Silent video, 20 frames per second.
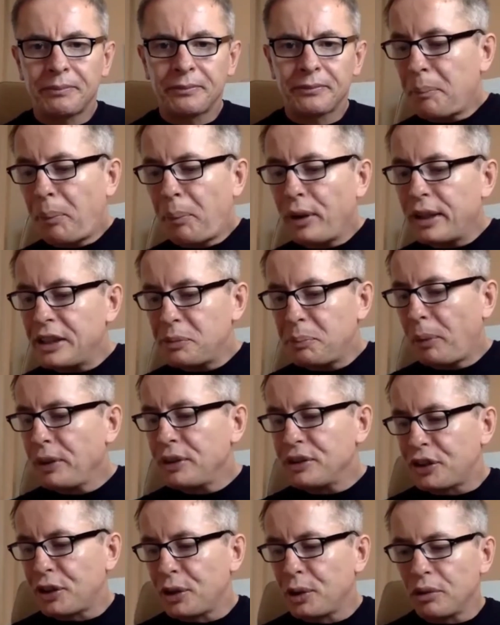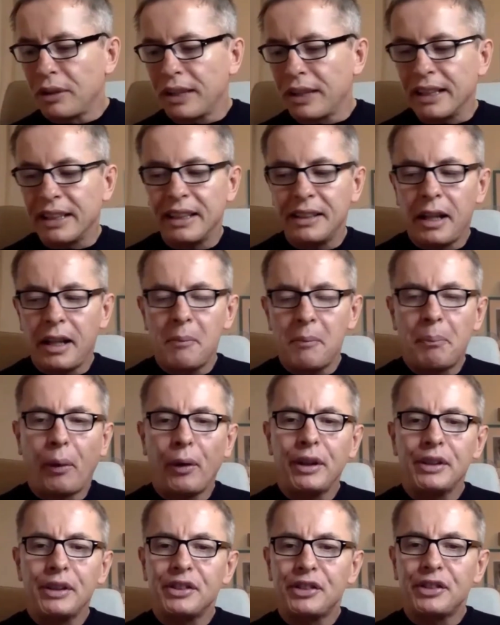It's point two, really. And
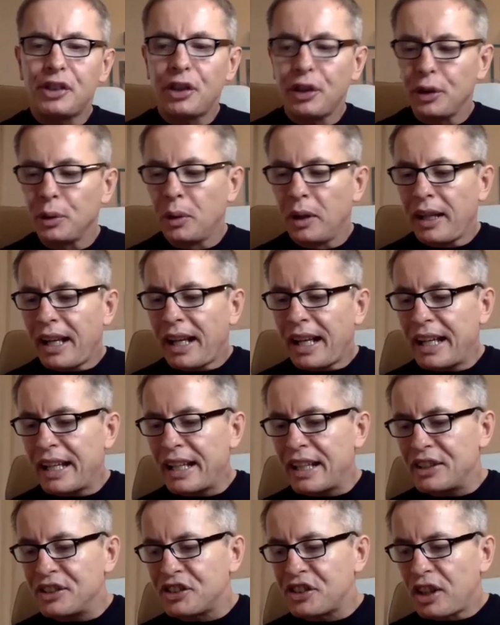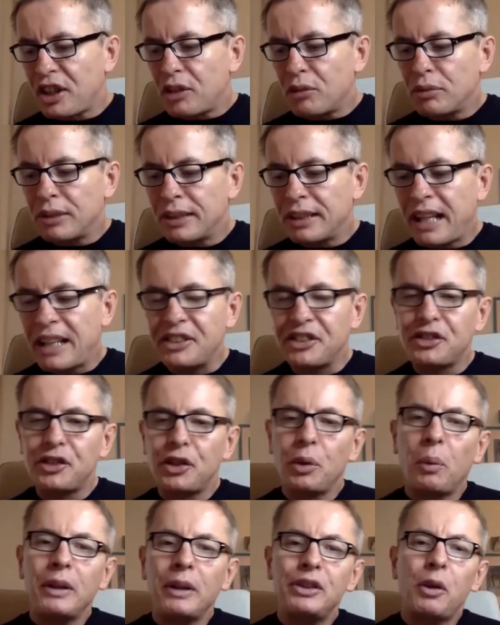point two relates
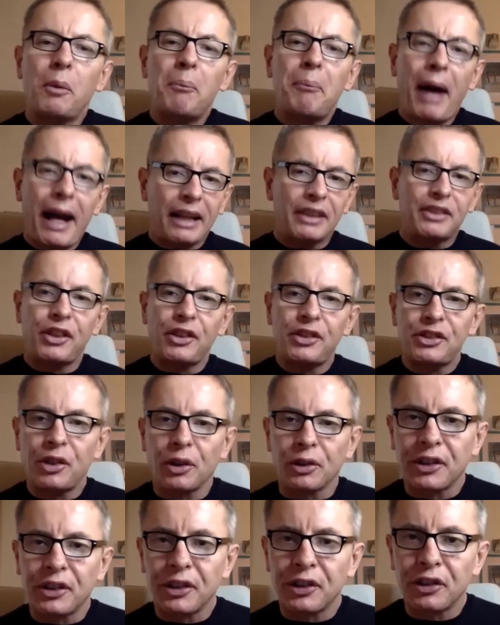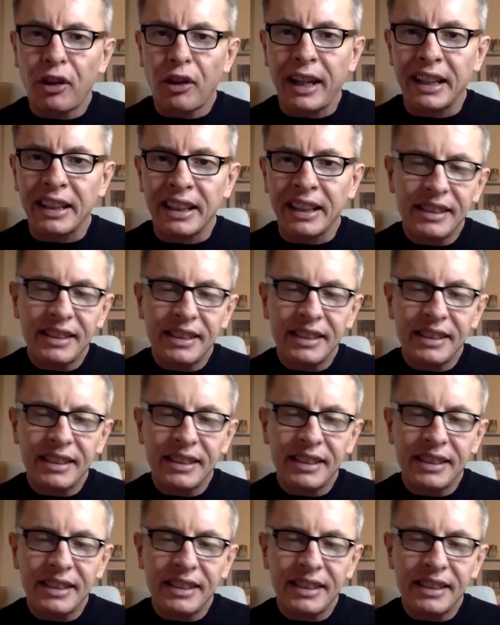to when you're back to structured training.